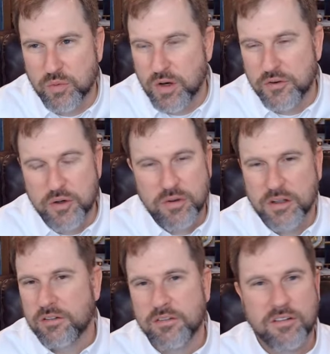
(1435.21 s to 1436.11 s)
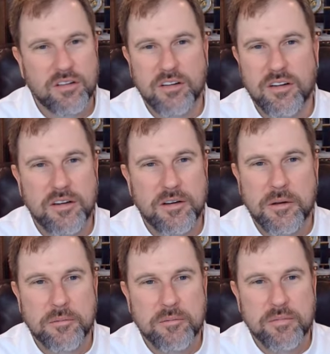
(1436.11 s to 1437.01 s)
We're not doing it.
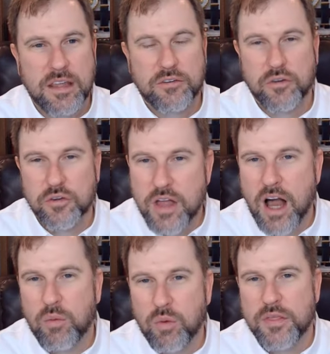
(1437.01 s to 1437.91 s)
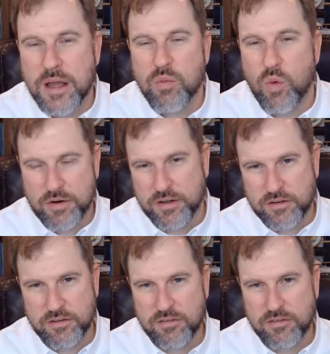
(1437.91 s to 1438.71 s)
This is not what they wanted.